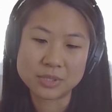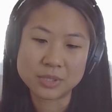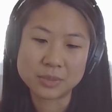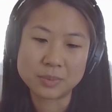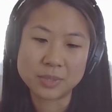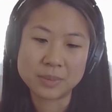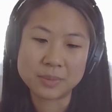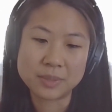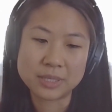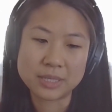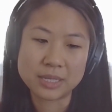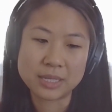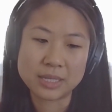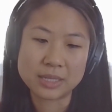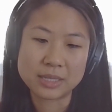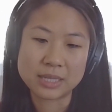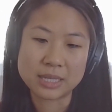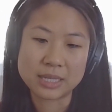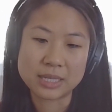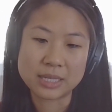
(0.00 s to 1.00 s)
So public
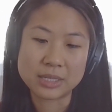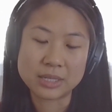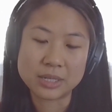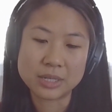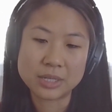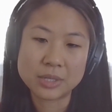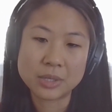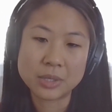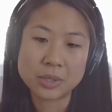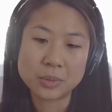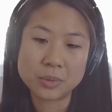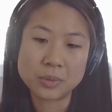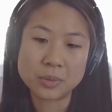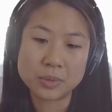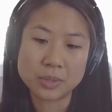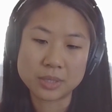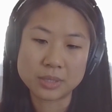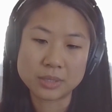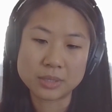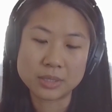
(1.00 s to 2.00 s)
health, like in our
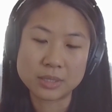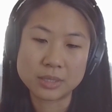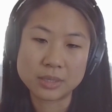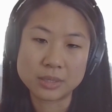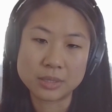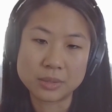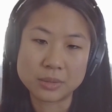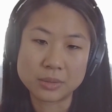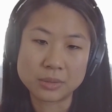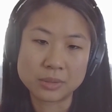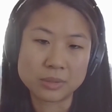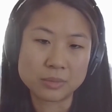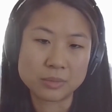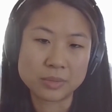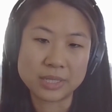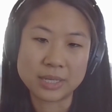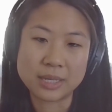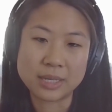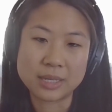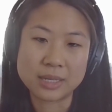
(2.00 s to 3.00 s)
cohort alone,
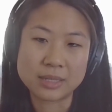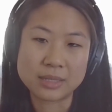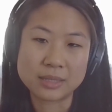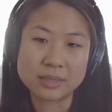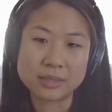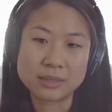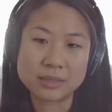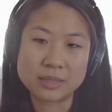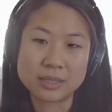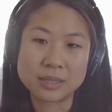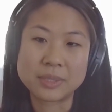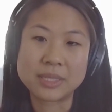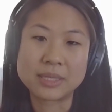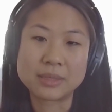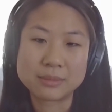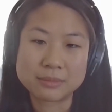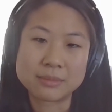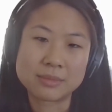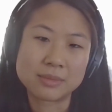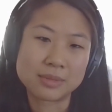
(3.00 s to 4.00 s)
we had, I
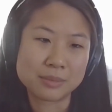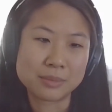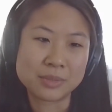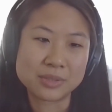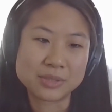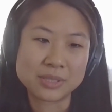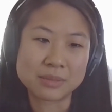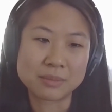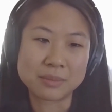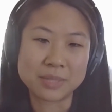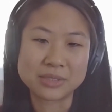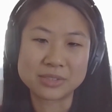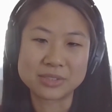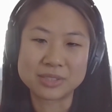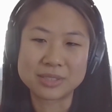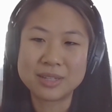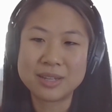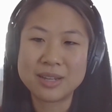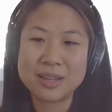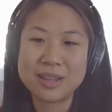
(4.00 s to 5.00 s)
mean, a music
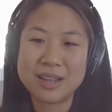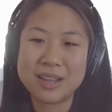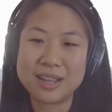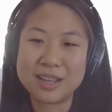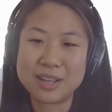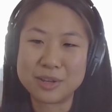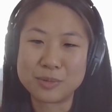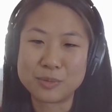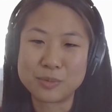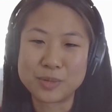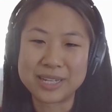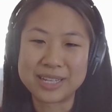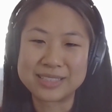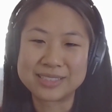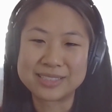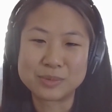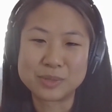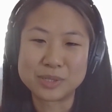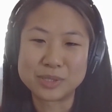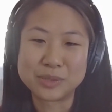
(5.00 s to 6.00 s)
major. We
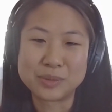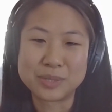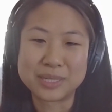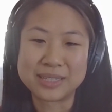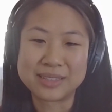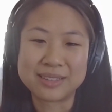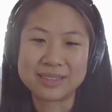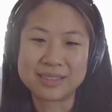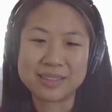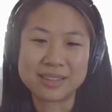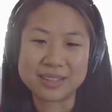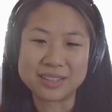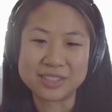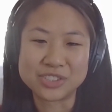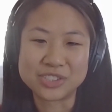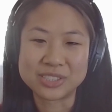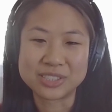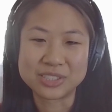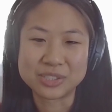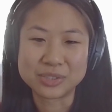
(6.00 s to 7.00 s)
had someone who had a
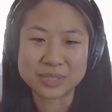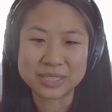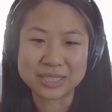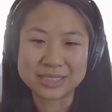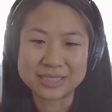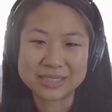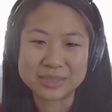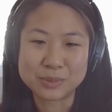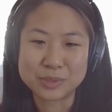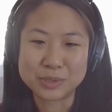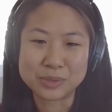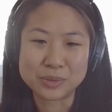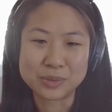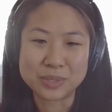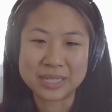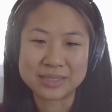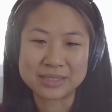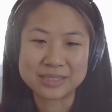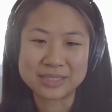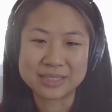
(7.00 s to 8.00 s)
theology degree, someone
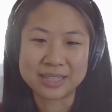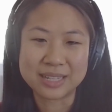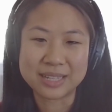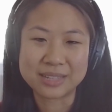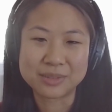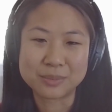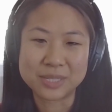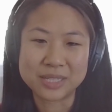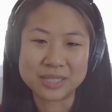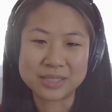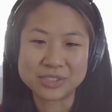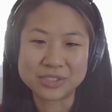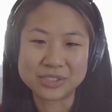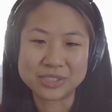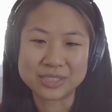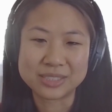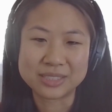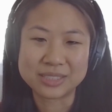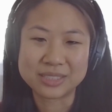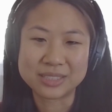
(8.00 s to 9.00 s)
who did
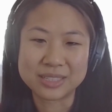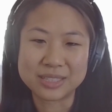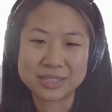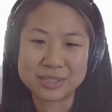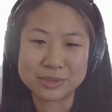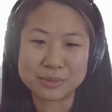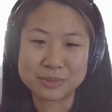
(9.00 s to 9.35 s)
anthropology,